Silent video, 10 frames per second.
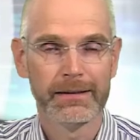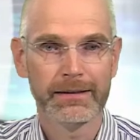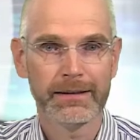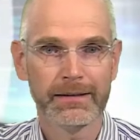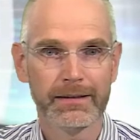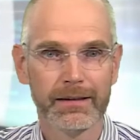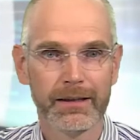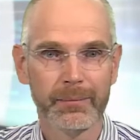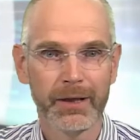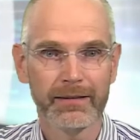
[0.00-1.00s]
Then
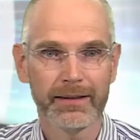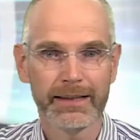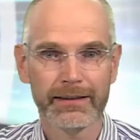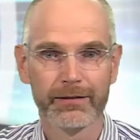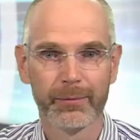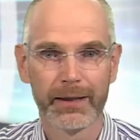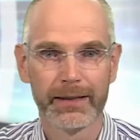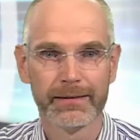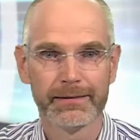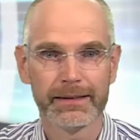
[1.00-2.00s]
about the next
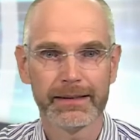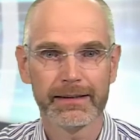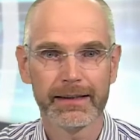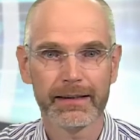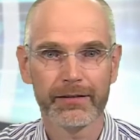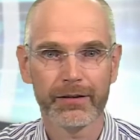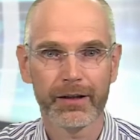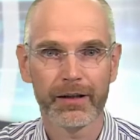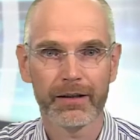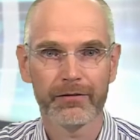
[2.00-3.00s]
domain, and that is
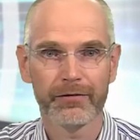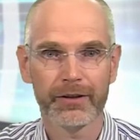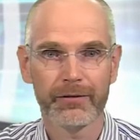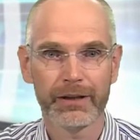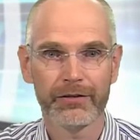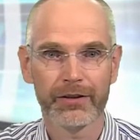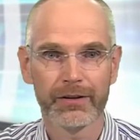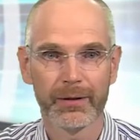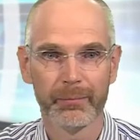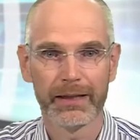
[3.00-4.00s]

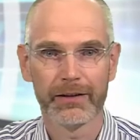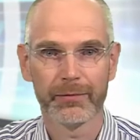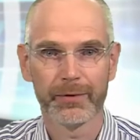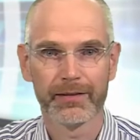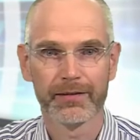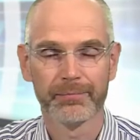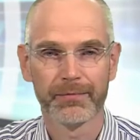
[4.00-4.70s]
configuration management.